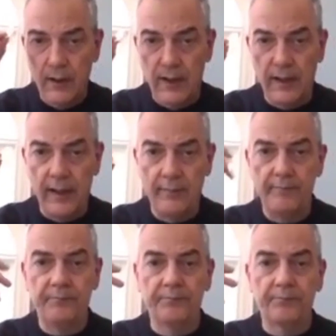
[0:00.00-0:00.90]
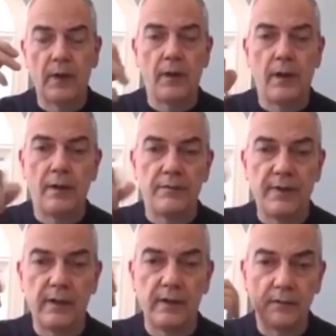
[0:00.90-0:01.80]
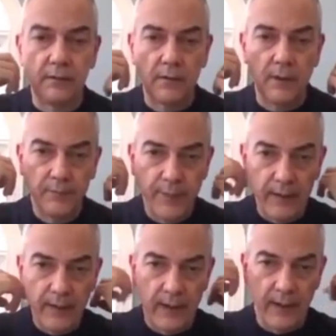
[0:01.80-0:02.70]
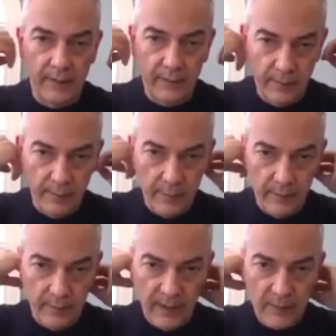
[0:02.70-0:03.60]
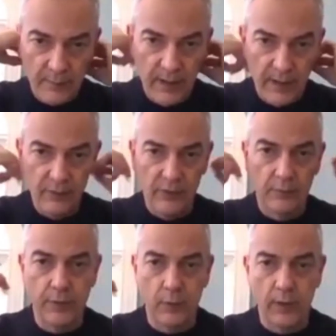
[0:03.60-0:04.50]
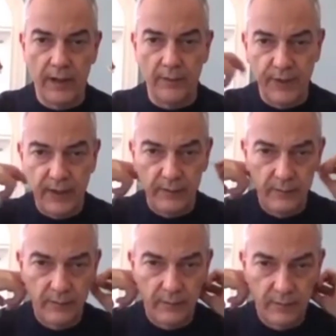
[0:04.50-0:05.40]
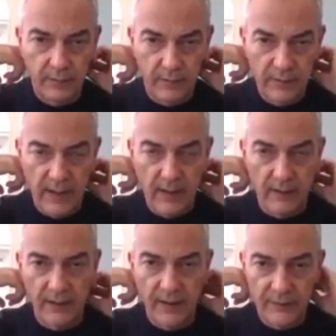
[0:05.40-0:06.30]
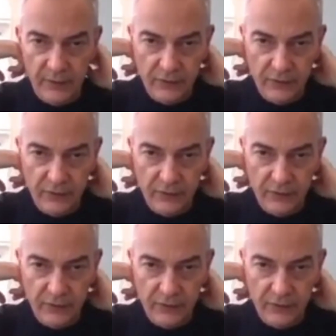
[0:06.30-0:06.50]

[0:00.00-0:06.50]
The neck pain, you put white on right, tan on left, and